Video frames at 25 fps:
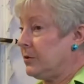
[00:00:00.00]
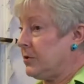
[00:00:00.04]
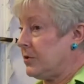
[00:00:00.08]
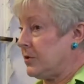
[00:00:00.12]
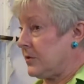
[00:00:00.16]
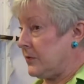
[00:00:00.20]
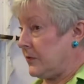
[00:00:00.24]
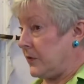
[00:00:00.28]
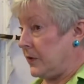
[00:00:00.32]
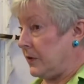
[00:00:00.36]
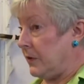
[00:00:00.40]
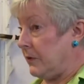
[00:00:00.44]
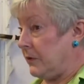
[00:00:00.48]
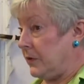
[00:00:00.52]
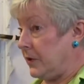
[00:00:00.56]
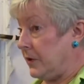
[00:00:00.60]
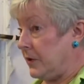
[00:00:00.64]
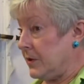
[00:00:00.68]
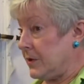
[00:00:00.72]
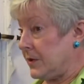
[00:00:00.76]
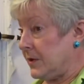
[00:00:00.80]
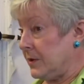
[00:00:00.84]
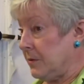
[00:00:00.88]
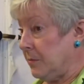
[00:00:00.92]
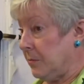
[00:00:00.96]
which is very,
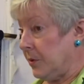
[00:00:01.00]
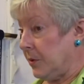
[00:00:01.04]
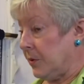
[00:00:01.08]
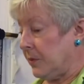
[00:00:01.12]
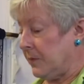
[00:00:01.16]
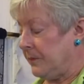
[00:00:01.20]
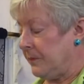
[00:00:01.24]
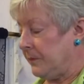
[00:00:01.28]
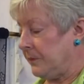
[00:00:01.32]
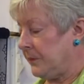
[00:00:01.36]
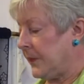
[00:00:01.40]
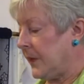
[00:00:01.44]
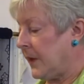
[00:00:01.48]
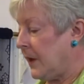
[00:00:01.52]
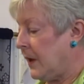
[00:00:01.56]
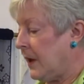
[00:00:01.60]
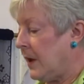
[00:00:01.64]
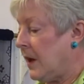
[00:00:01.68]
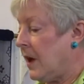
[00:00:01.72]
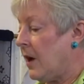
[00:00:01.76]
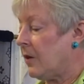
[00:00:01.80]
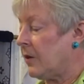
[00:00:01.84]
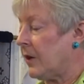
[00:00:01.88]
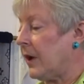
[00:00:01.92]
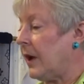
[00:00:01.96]
very simple.
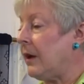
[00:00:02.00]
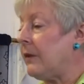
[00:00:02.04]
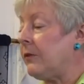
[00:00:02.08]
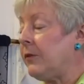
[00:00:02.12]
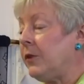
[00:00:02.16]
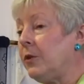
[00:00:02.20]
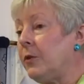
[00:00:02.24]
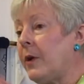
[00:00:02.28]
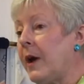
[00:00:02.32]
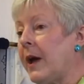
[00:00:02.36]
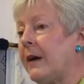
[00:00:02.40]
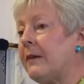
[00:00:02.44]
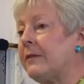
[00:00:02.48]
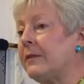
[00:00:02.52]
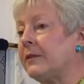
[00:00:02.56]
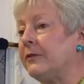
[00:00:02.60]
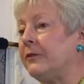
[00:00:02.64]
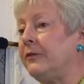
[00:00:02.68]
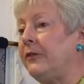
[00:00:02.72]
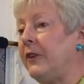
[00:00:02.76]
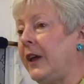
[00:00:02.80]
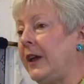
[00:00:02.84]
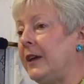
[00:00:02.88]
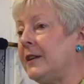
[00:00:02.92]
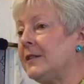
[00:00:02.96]
Okay, if you have a
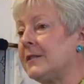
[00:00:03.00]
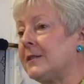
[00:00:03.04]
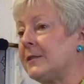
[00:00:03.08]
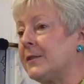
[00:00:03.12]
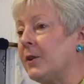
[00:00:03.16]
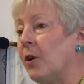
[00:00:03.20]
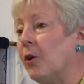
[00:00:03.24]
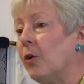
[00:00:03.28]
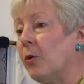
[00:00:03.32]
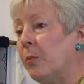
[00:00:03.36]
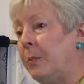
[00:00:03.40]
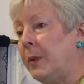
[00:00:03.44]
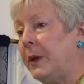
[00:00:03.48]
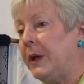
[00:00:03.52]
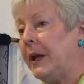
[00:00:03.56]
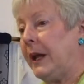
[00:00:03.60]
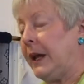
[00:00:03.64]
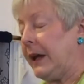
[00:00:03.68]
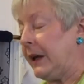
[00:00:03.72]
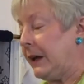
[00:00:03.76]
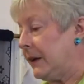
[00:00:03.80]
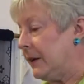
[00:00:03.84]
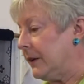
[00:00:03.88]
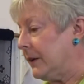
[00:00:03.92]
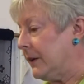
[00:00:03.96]
faced
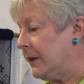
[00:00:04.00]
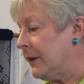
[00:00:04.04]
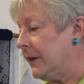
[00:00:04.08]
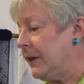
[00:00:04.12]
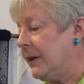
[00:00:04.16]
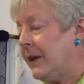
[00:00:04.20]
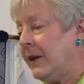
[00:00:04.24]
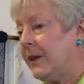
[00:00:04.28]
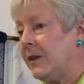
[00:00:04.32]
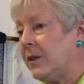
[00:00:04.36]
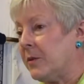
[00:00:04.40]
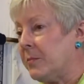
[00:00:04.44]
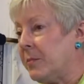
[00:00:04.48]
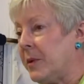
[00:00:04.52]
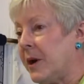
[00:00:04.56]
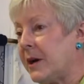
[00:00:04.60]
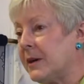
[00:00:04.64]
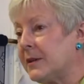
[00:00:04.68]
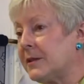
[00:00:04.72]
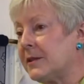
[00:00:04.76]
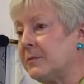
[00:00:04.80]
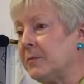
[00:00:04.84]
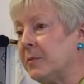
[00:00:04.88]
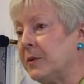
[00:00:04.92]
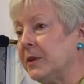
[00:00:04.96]
opening, the
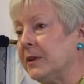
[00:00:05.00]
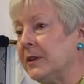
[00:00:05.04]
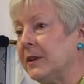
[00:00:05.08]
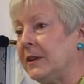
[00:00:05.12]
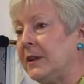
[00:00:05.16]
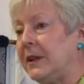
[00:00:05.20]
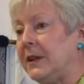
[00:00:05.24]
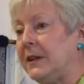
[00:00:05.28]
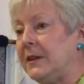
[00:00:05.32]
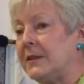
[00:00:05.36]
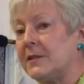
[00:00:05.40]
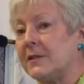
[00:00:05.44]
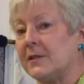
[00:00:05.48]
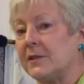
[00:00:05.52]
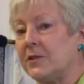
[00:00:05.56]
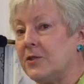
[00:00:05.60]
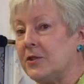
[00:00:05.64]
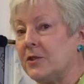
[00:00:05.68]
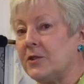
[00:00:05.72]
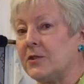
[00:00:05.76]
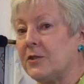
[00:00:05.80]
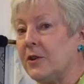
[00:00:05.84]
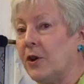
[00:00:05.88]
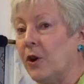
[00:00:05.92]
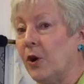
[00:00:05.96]
possibilities
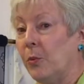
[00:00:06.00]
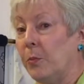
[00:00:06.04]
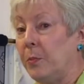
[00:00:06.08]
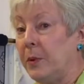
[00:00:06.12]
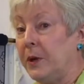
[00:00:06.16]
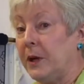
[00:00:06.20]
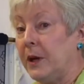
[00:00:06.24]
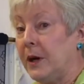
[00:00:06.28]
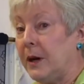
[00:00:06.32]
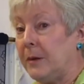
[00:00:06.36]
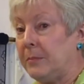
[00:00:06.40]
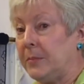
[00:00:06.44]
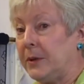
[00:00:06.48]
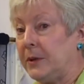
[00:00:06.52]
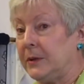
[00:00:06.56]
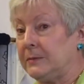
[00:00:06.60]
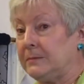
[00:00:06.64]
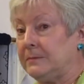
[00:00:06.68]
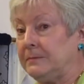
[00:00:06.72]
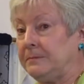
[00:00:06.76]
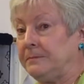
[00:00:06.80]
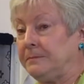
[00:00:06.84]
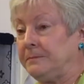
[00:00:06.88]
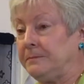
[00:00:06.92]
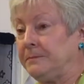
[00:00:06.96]
just open up
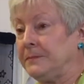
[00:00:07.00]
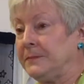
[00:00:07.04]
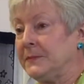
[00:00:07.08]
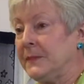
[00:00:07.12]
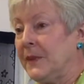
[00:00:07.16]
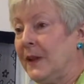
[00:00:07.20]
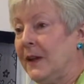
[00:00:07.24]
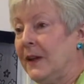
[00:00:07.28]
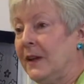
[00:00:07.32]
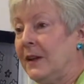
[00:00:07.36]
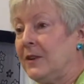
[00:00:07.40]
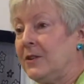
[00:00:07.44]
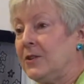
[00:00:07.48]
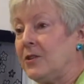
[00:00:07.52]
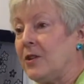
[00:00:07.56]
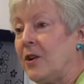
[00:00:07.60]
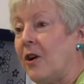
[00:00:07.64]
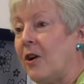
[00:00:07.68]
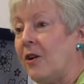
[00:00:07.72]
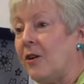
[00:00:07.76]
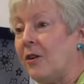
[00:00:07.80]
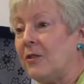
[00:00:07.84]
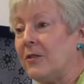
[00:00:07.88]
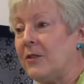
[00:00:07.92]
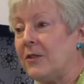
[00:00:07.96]
to
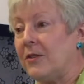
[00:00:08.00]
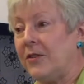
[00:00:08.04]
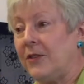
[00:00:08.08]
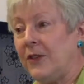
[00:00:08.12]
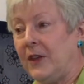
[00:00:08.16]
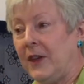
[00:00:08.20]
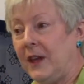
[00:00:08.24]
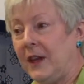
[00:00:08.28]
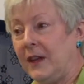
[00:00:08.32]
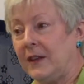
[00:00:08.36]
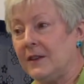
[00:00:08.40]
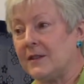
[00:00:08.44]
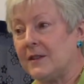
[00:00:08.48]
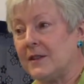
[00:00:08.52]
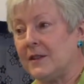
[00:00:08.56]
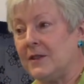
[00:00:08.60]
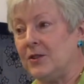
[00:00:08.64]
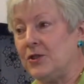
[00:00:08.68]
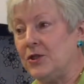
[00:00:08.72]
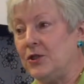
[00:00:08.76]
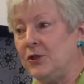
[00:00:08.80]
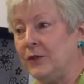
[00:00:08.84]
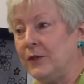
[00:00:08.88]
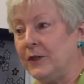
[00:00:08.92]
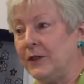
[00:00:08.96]
all the things
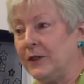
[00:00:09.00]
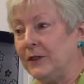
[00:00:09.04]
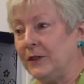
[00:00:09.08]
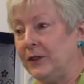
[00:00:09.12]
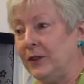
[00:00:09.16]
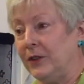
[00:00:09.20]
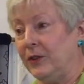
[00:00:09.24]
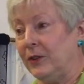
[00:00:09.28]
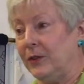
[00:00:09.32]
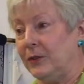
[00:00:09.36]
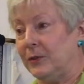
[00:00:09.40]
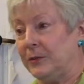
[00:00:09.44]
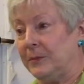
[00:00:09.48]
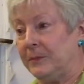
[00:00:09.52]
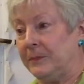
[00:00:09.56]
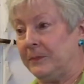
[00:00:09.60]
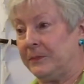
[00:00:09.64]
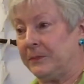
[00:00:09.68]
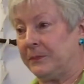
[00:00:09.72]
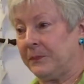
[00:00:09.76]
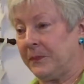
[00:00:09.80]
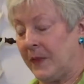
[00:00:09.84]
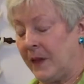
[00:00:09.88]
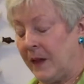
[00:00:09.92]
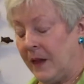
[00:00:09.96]
that you can do.
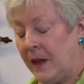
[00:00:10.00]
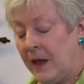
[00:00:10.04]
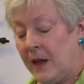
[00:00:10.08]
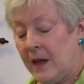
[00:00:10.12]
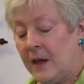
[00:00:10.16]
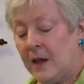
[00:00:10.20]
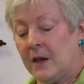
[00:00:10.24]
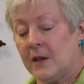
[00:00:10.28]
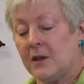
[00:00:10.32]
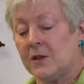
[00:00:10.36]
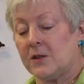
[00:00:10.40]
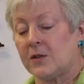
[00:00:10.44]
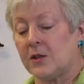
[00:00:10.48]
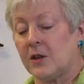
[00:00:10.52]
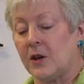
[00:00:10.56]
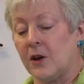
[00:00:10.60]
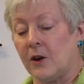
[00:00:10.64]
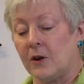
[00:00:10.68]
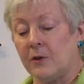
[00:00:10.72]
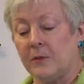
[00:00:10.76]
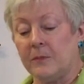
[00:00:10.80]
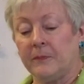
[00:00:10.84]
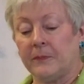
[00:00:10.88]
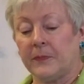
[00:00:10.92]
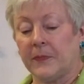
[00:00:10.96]

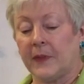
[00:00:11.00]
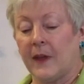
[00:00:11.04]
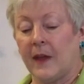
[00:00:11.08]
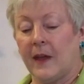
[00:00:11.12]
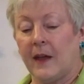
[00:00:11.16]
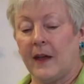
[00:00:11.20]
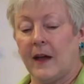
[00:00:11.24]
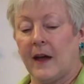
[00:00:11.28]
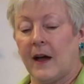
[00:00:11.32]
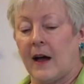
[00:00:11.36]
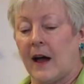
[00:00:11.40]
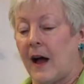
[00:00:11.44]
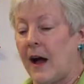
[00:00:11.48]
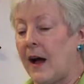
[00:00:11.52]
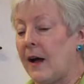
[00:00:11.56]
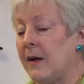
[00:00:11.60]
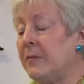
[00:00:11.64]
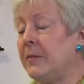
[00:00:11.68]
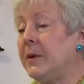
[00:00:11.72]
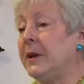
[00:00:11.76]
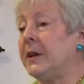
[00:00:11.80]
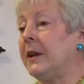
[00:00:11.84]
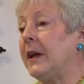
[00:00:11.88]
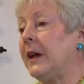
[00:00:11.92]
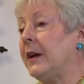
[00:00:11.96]
So
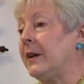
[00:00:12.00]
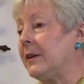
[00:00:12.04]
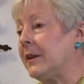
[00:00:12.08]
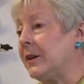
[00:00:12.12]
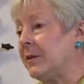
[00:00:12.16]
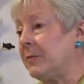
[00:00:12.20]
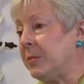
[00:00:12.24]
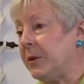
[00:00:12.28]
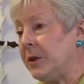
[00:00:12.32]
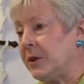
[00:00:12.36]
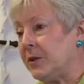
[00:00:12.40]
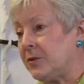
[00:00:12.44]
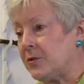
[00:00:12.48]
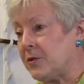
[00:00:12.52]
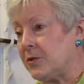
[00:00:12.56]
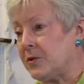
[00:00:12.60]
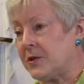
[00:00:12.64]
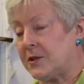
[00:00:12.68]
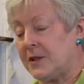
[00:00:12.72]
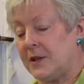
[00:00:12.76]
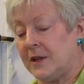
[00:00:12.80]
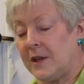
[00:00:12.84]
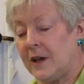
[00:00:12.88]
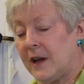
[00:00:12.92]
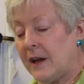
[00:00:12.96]
I've been out on
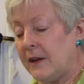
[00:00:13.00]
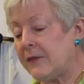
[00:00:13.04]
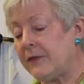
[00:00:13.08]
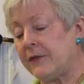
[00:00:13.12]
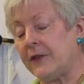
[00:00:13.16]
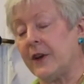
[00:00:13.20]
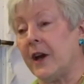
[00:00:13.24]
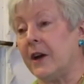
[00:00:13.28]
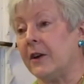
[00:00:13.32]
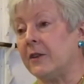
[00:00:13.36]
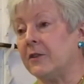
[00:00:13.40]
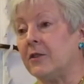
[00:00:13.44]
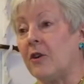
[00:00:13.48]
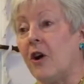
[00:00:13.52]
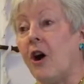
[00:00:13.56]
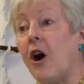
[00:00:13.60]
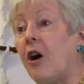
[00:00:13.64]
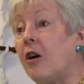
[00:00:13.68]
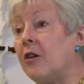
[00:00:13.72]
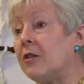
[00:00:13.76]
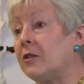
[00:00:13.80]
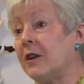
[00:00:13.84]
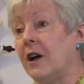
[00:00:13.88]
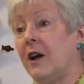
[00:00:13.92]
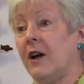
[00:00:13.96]
Pinterest and I've found
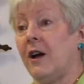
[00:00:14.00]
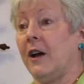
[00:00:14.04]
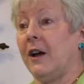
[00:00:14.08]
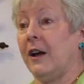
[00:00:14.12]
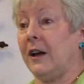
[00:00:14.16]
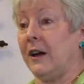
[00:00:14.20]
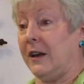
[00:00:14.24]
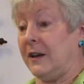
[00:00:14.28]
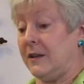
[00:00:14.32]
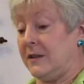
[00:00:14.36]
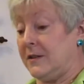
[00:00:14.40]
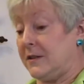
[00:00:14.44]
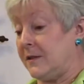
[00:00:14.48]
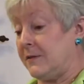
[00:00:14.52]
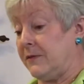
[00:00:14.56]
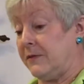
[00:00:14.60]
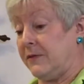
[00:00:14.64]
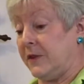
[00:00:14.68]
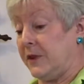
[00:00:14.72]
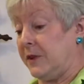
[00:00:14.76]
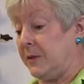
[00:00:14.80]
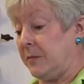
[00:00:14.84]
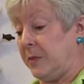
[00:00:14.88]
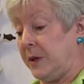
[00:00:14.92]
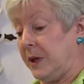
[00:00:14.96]
all kinds of
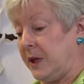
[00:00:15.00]
fun